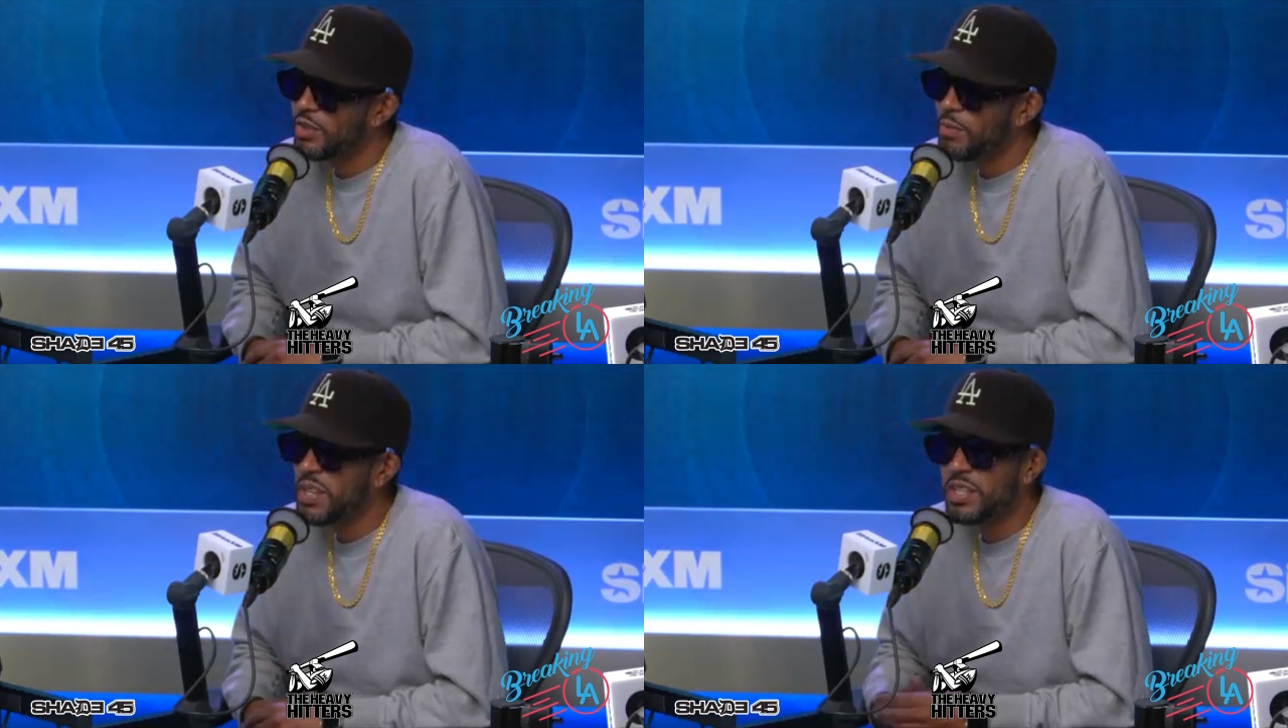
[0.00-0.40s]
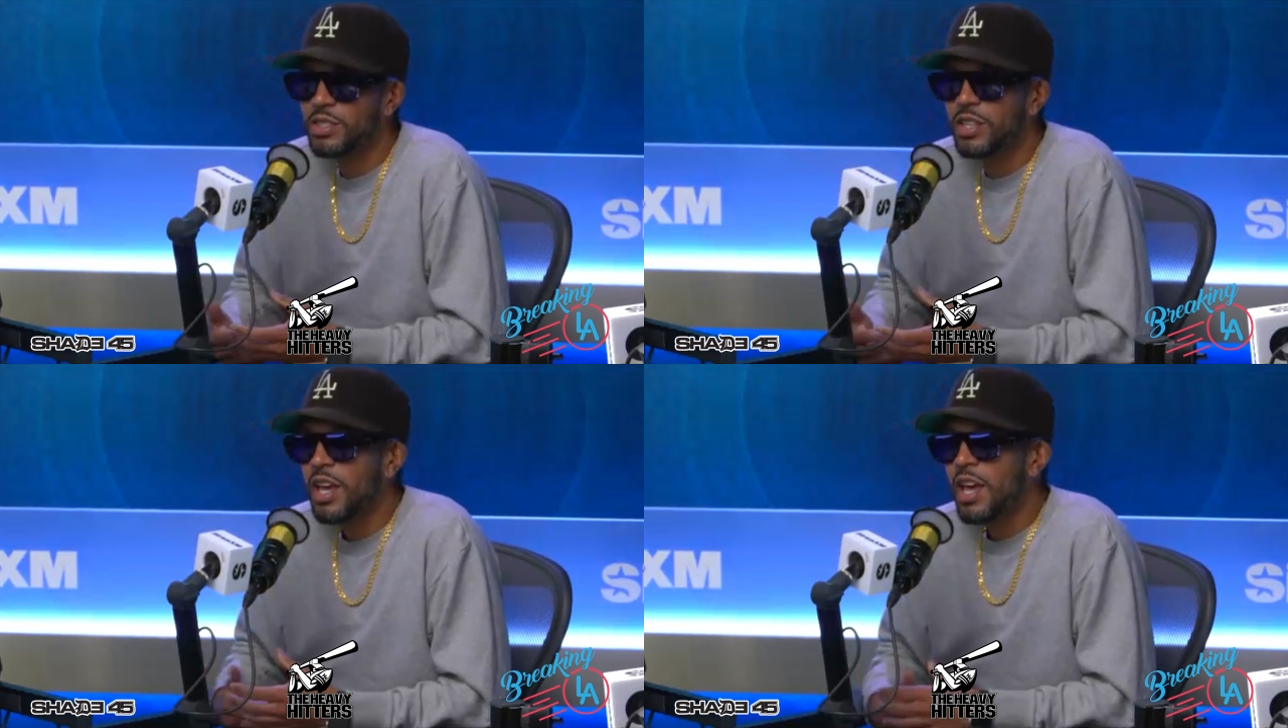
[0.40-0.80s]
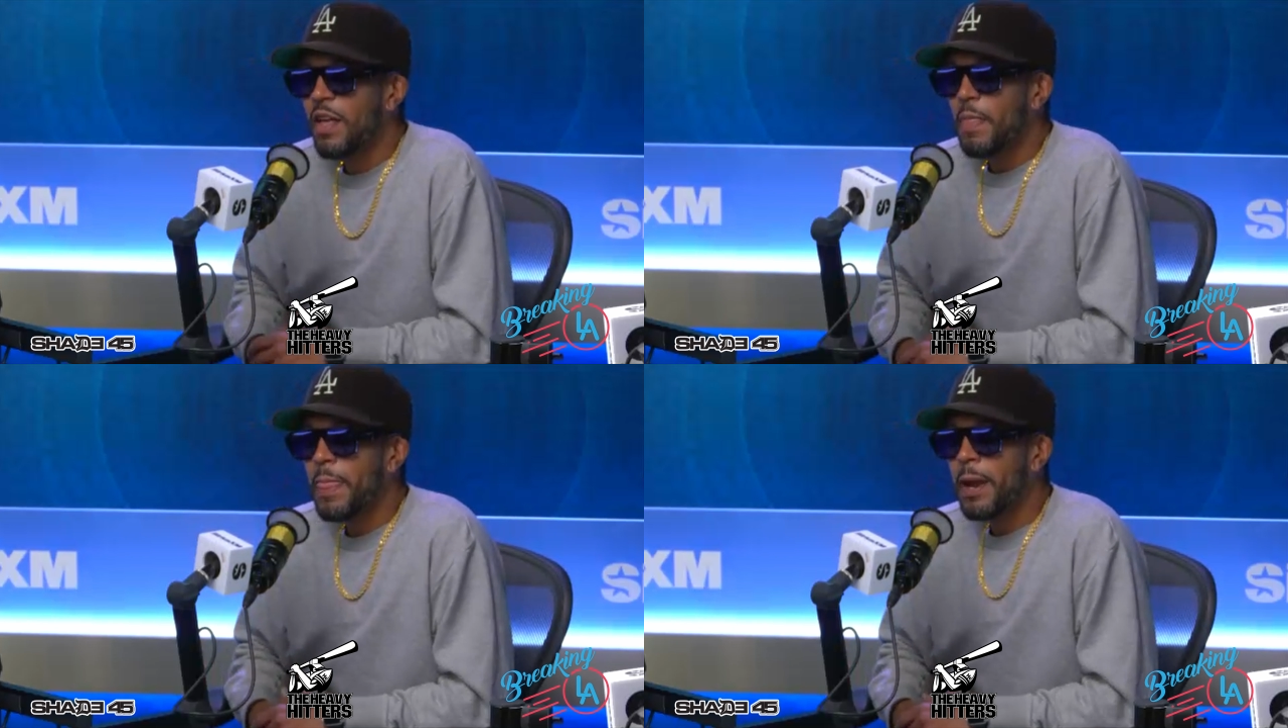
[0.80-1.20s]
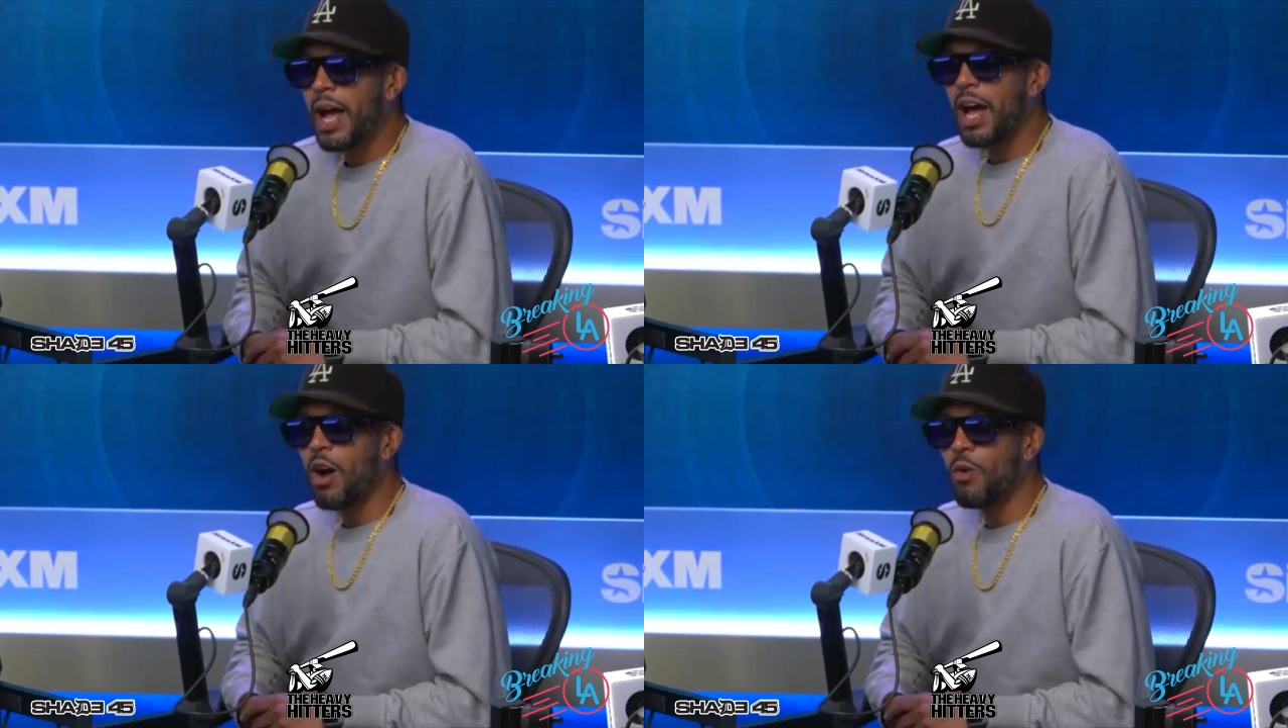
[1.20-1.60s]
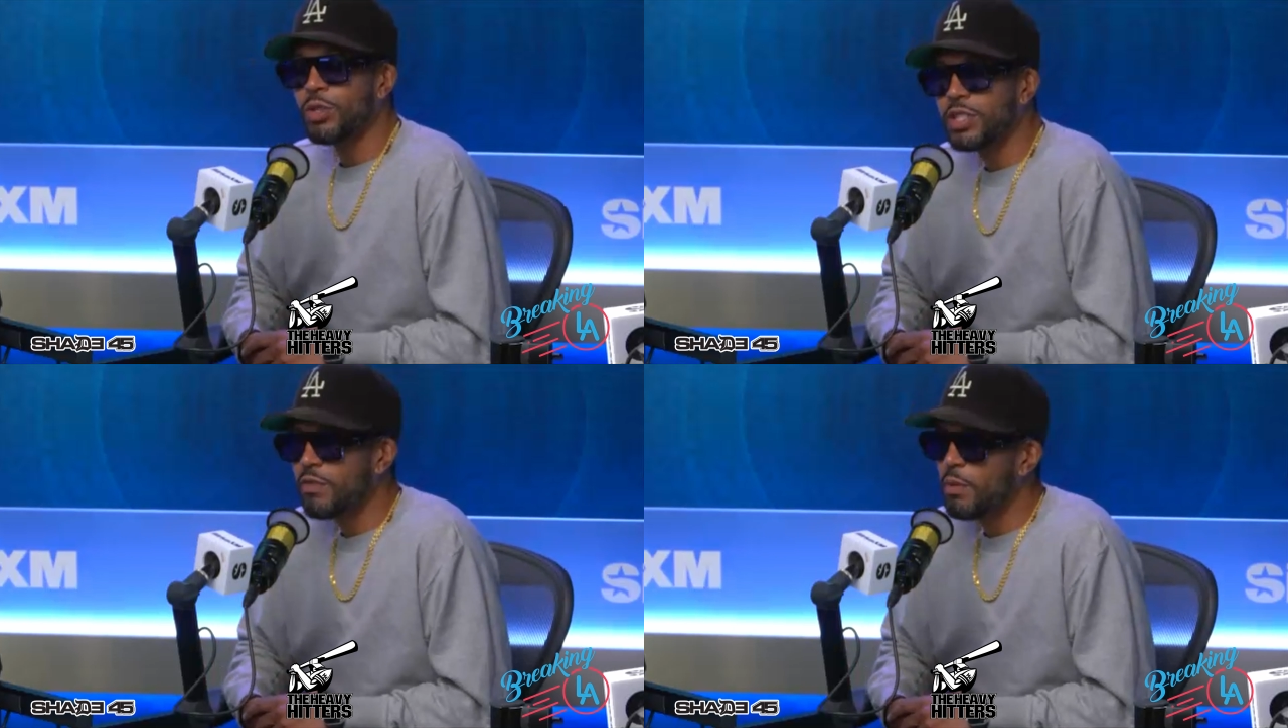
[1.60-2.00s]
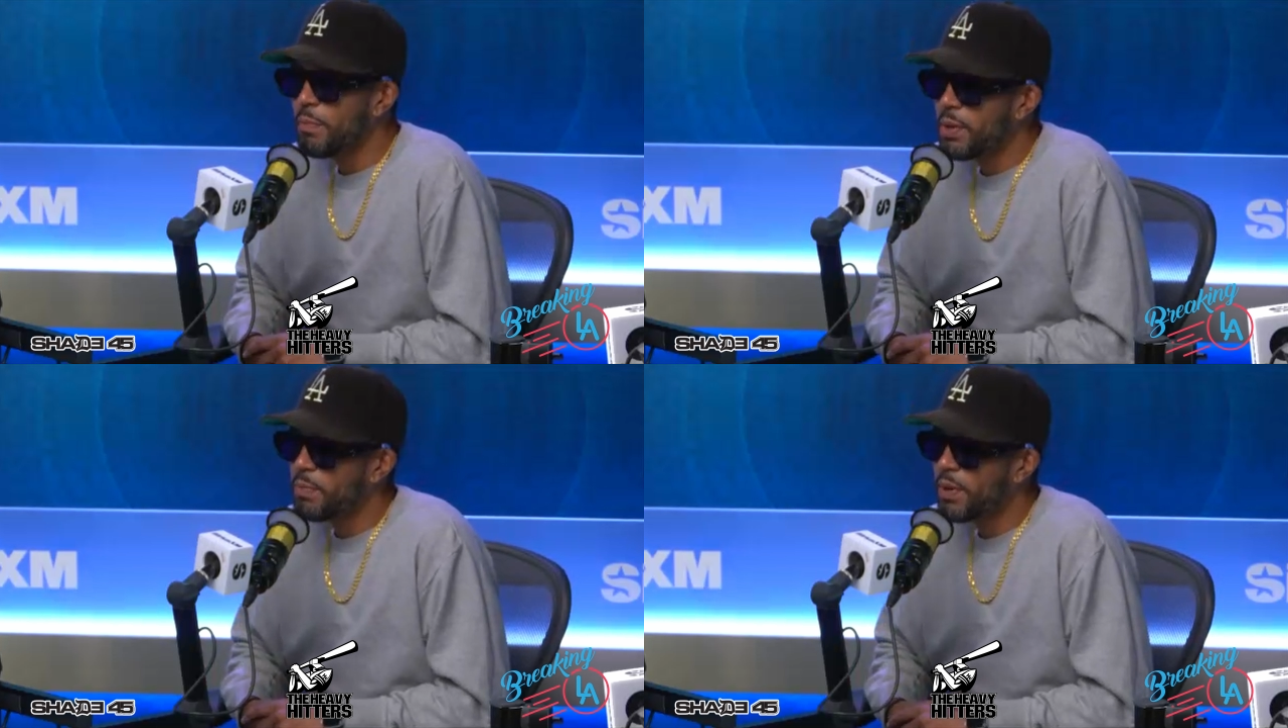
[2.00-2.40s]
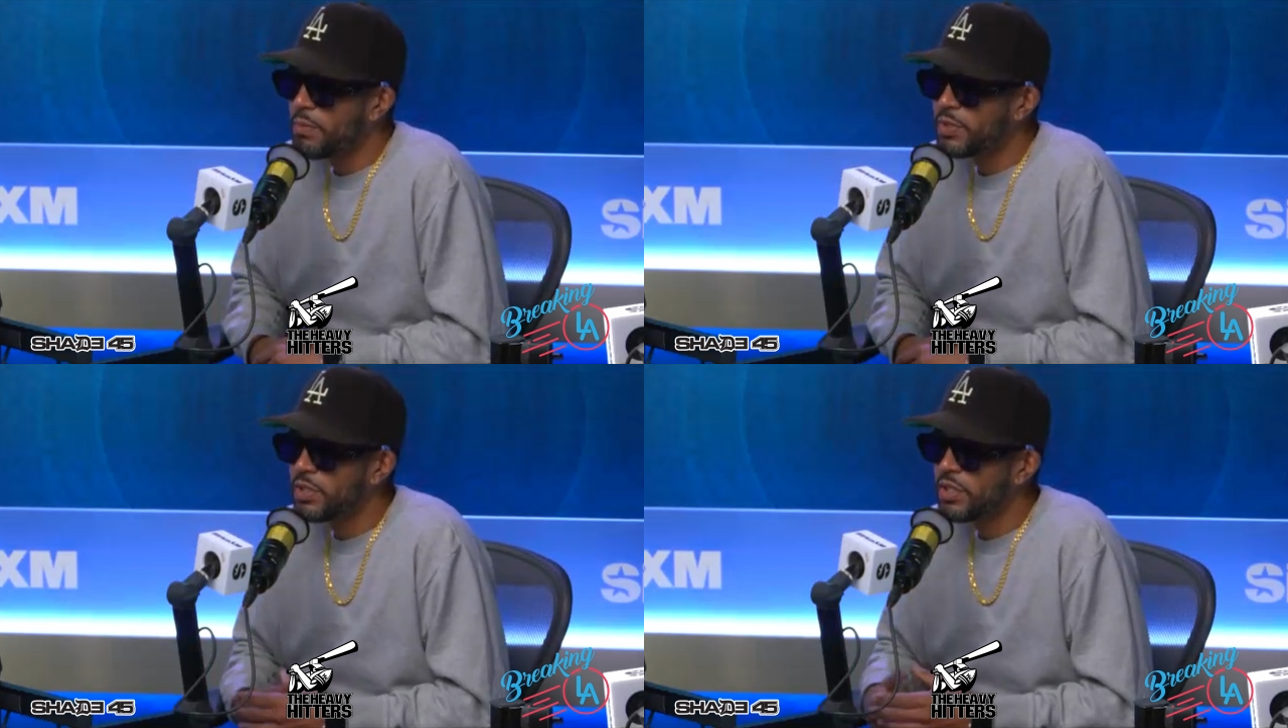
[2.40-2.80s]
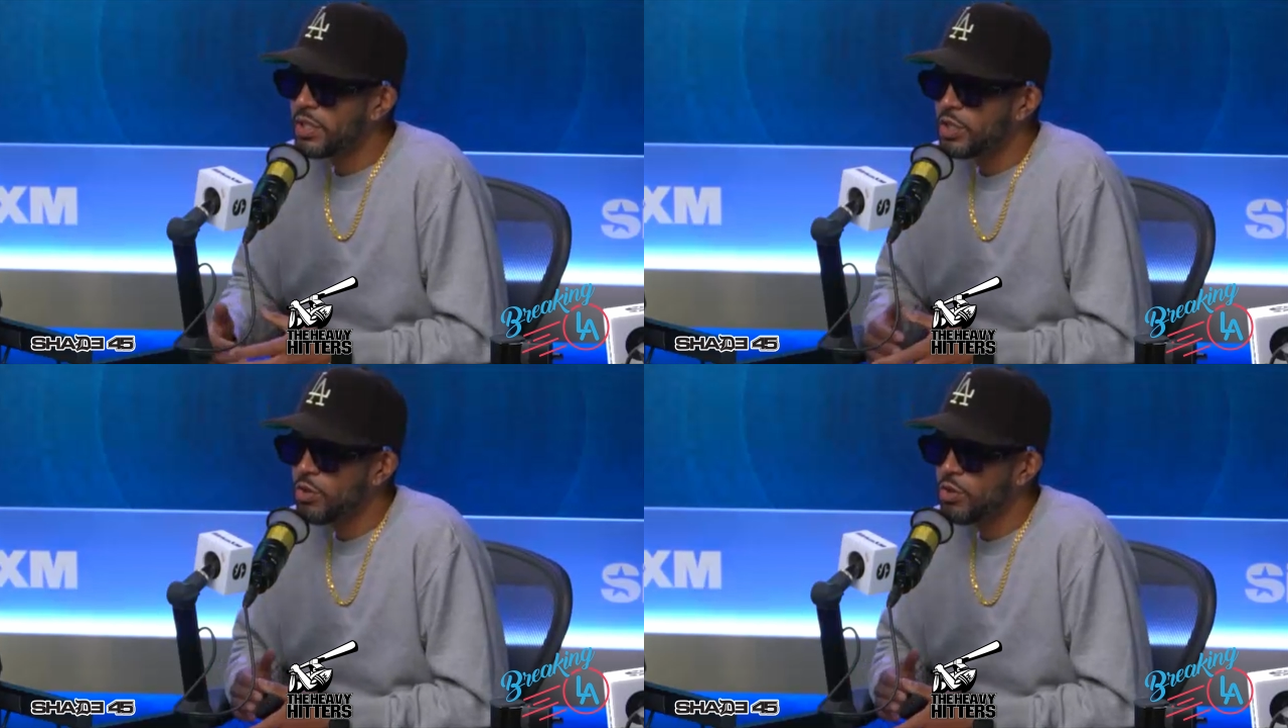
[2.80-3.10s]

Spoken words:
what I mean? Because I always give a big props to